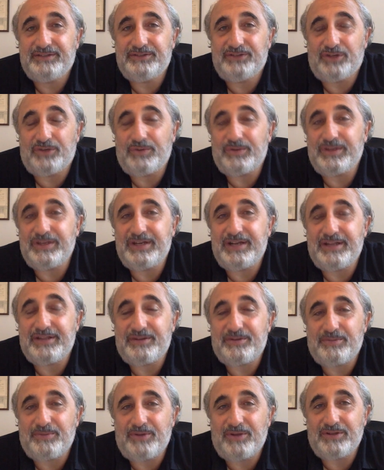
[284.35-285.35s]
Darwinian
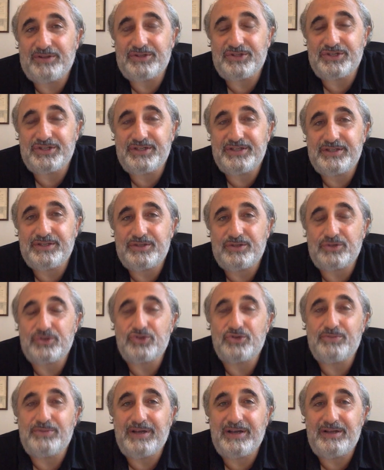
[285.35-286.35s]
anthropology,
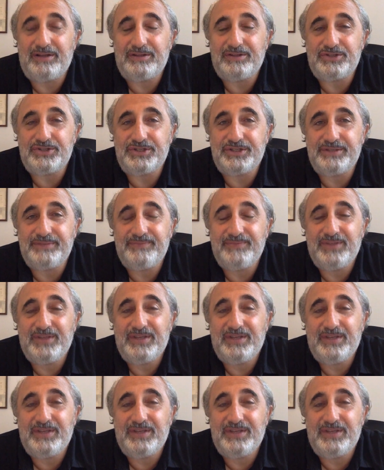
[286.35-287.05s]
sociobiology.